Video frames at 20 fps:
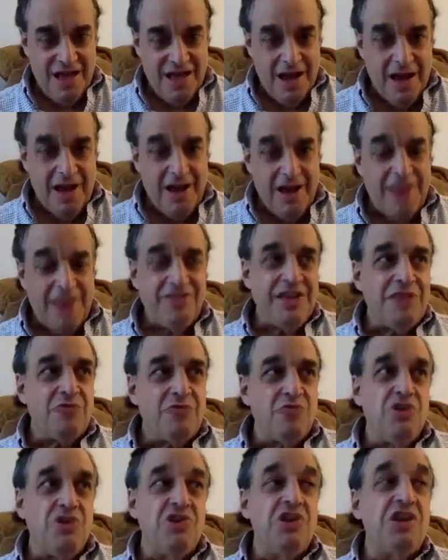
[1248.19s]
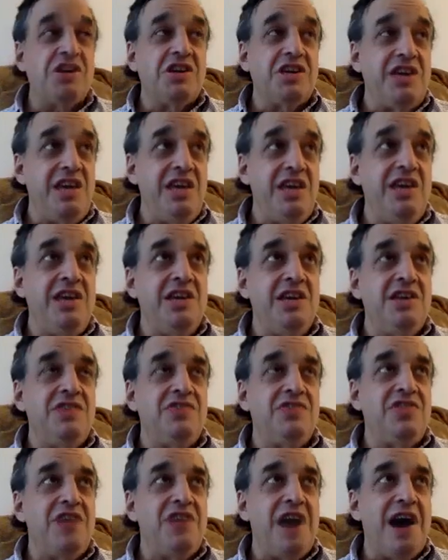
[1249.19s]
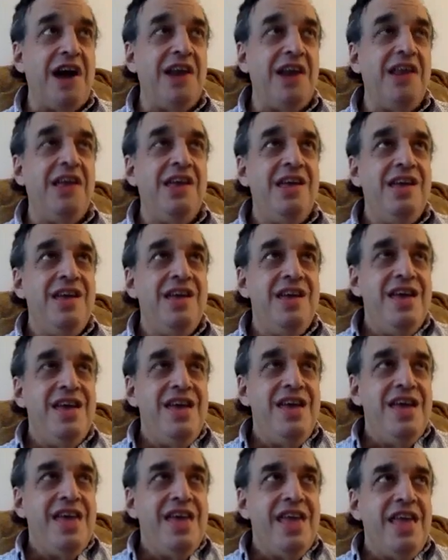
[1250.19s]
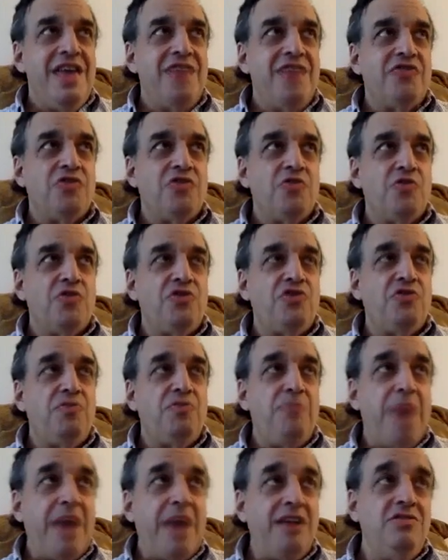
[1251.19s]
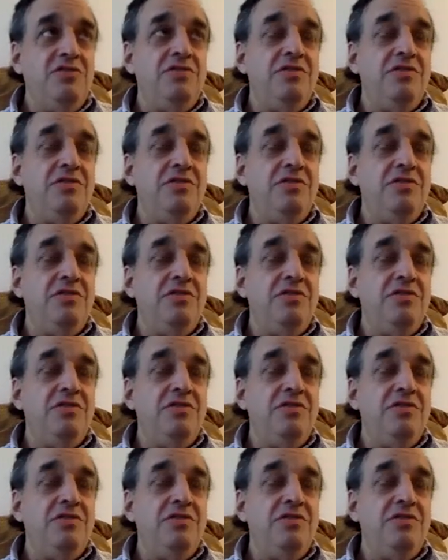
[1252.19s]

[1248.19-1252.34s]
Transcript: And I think really a key is to respect